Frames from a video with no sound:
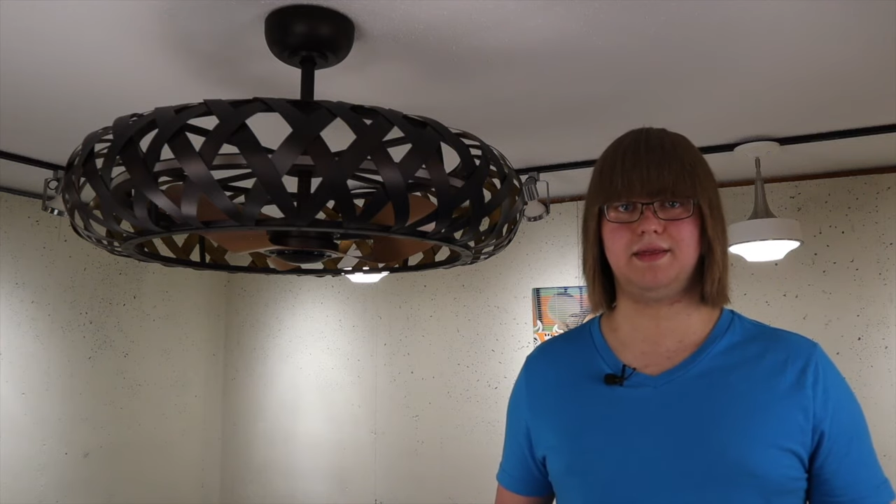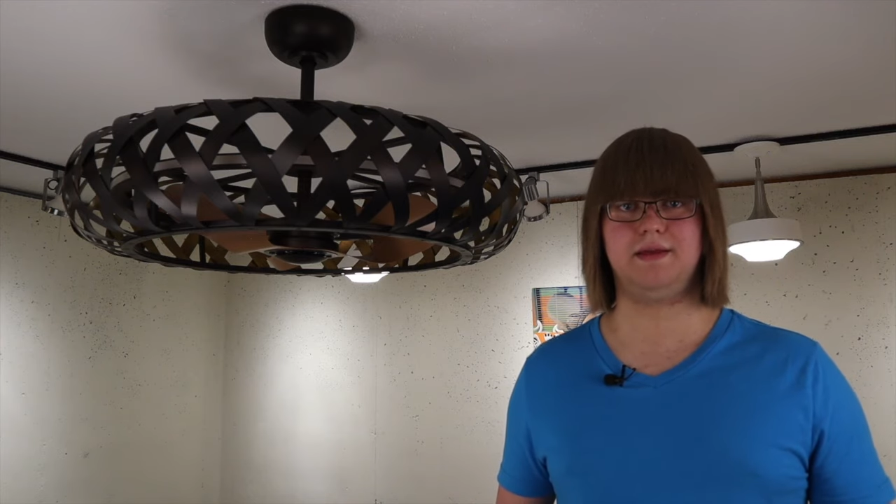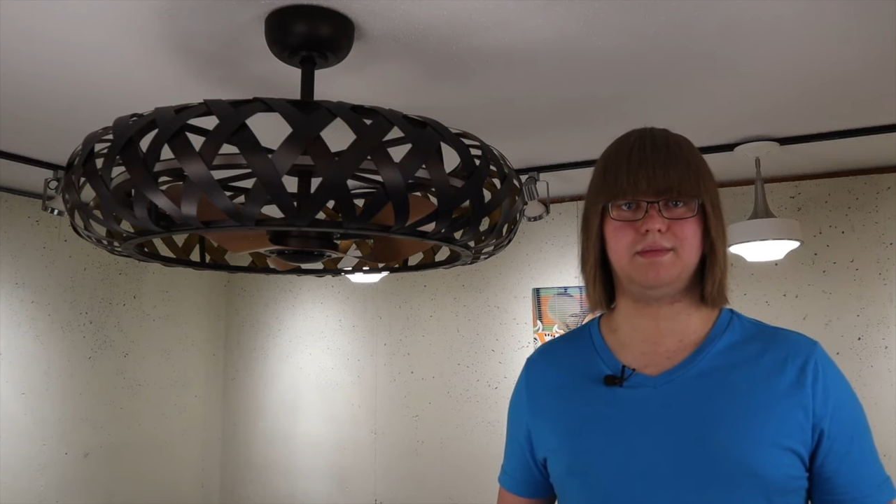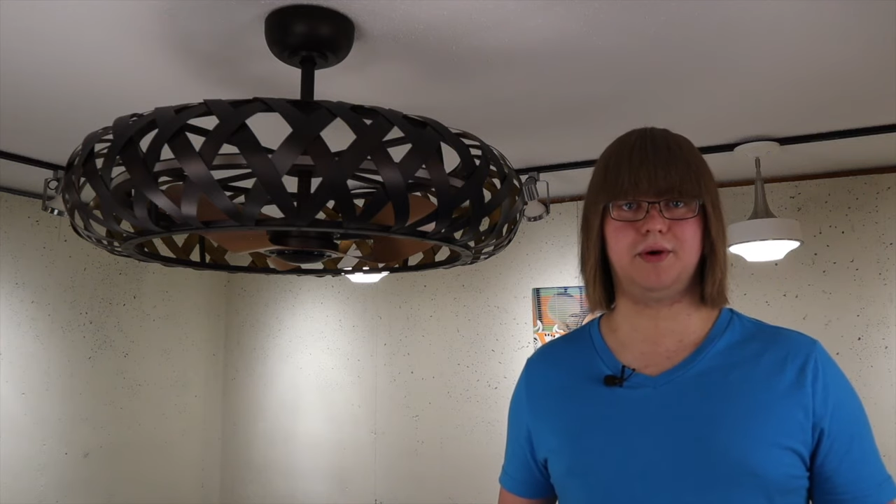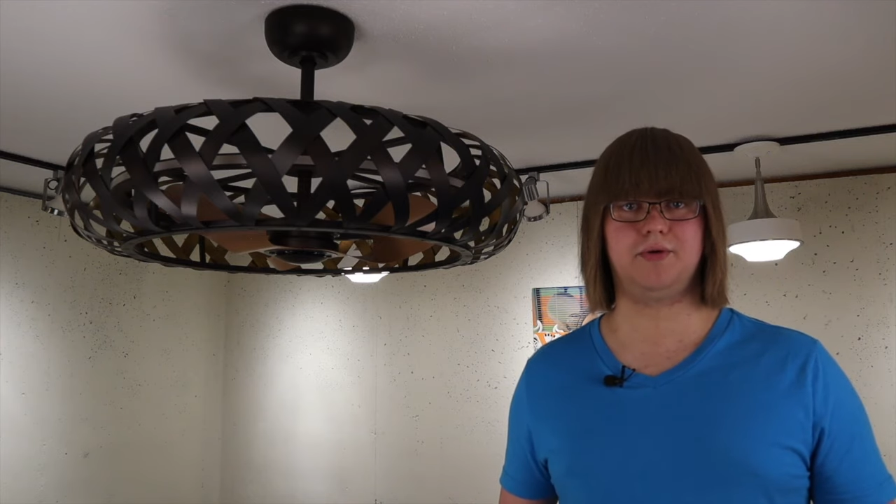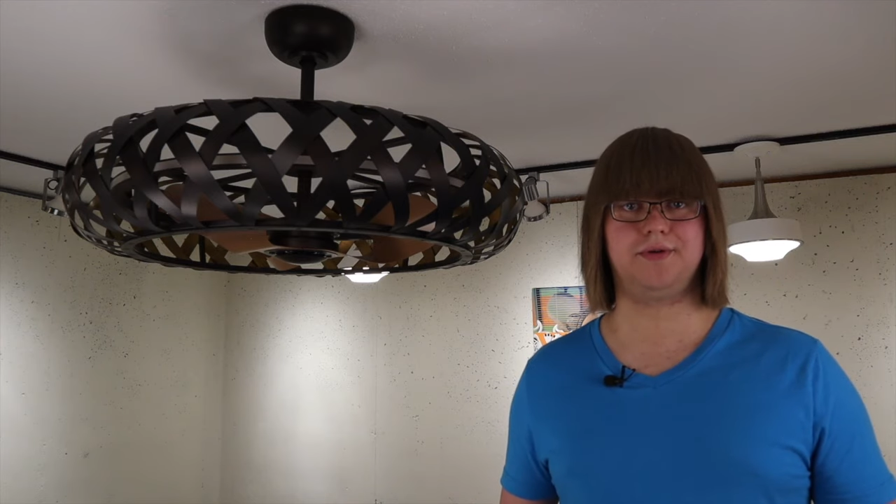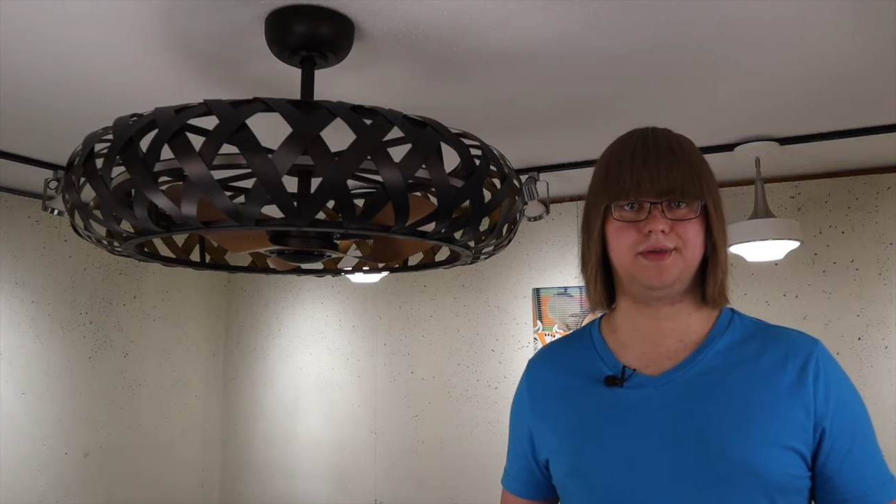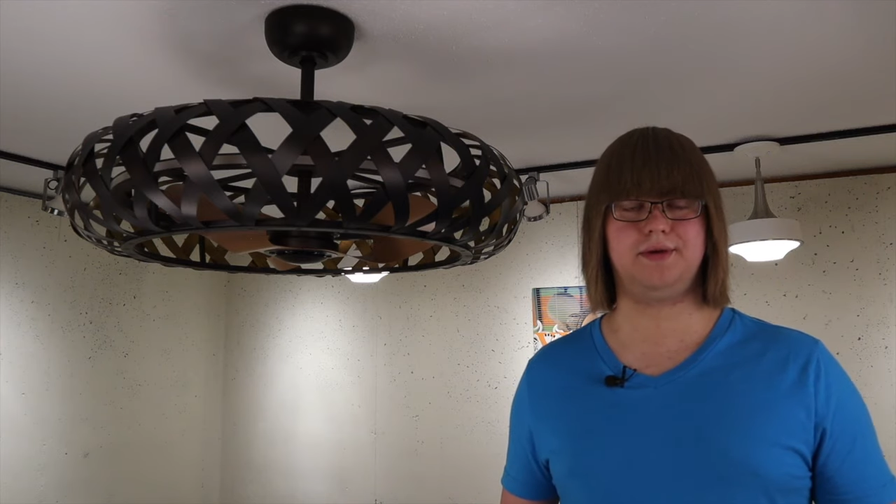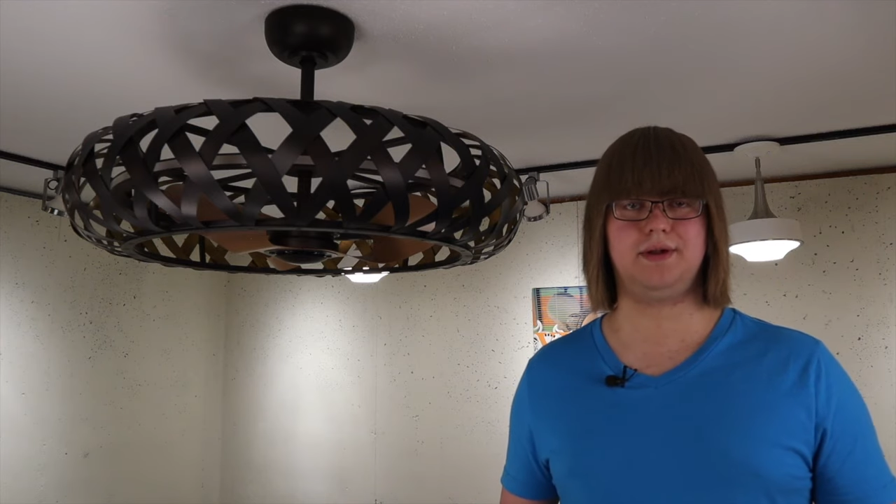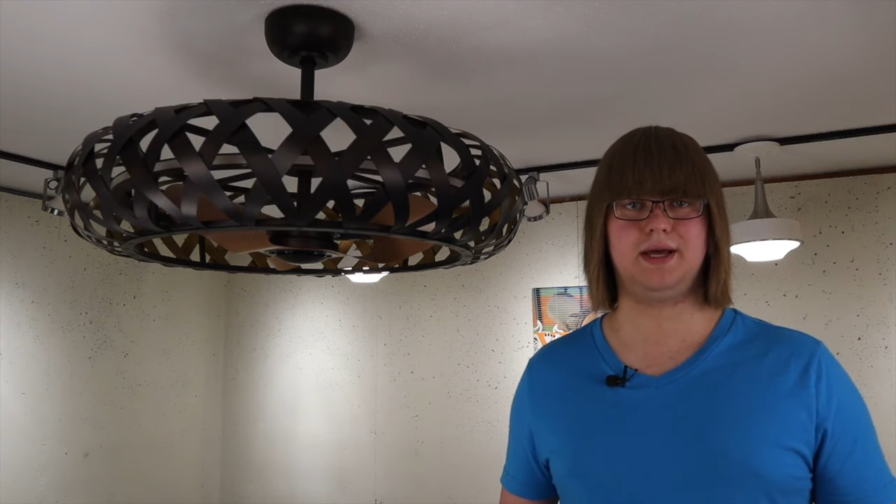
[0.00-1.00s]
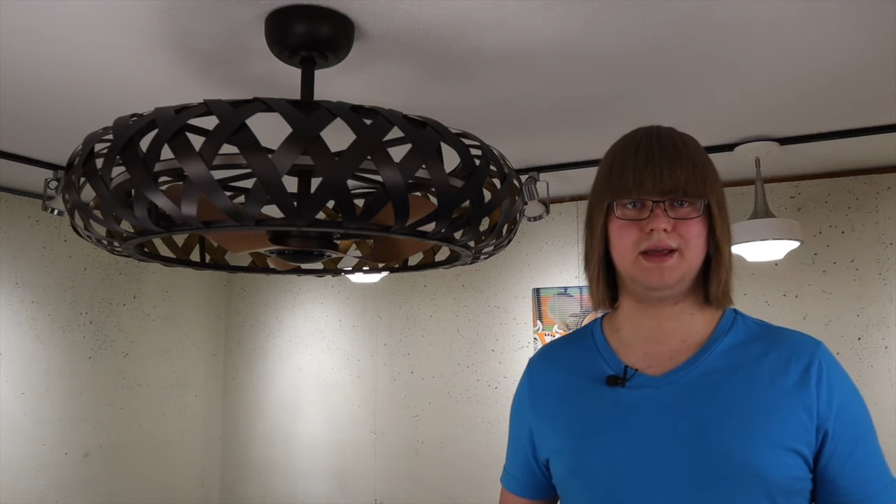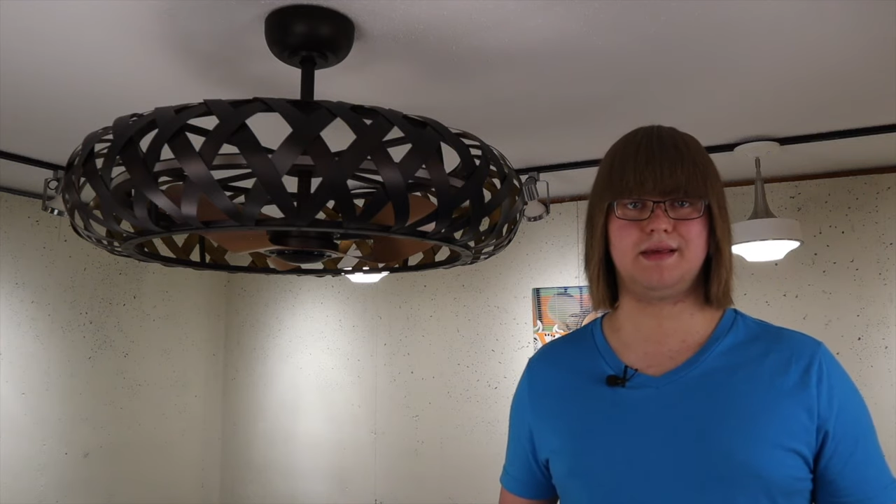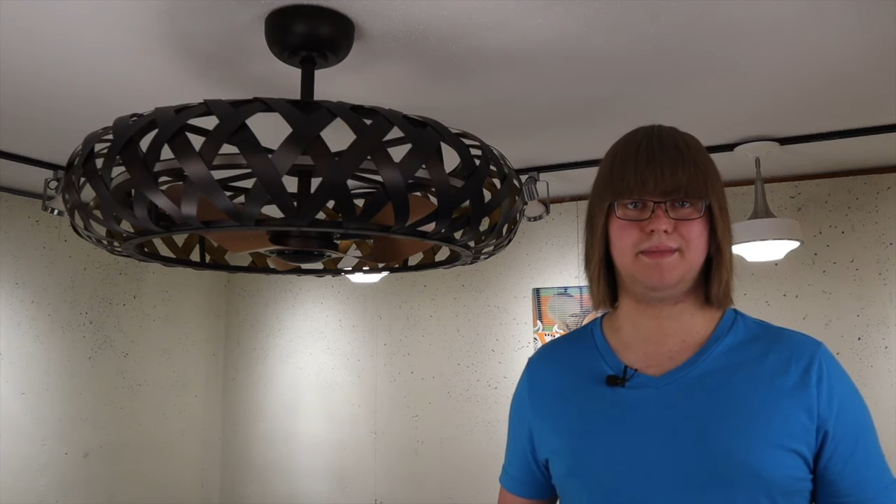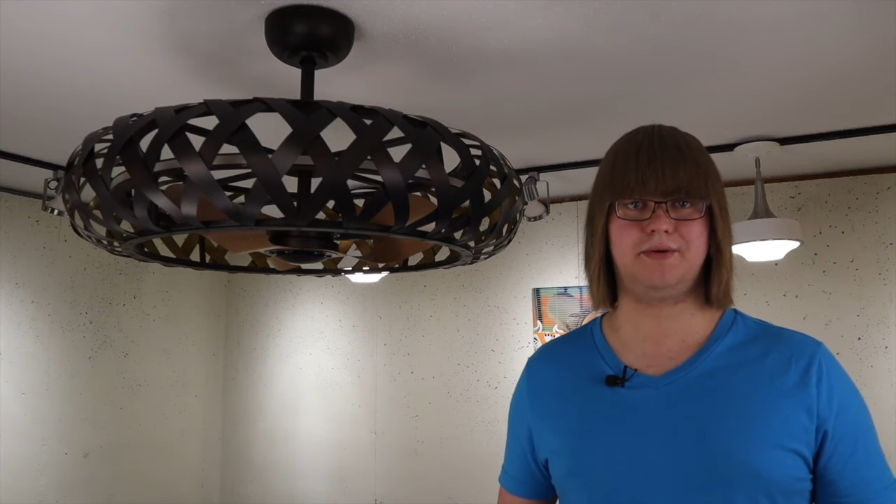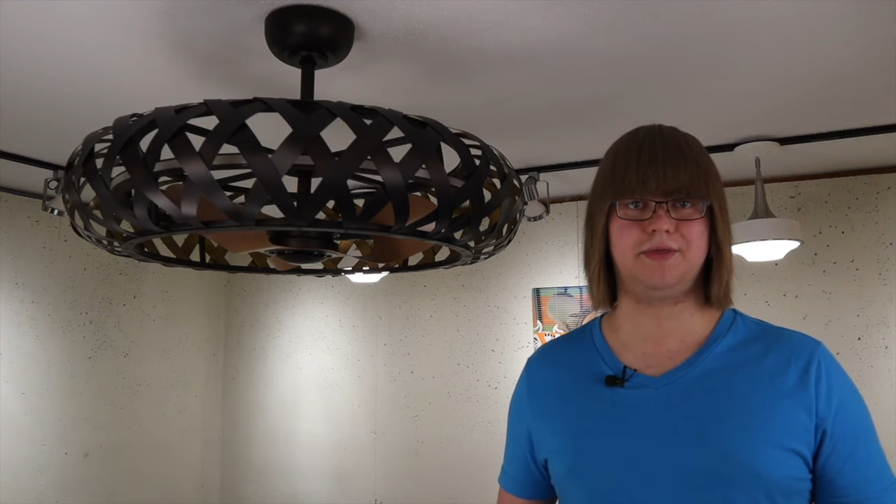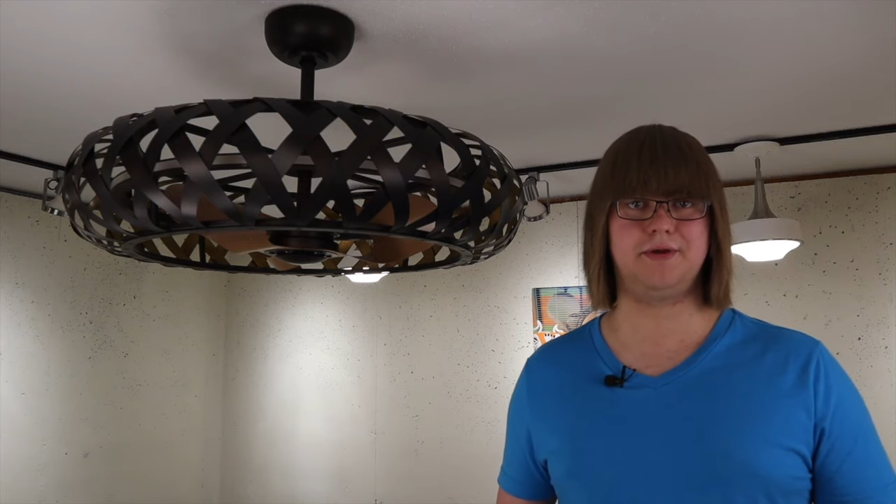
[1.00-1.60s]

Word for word: these motors utilize about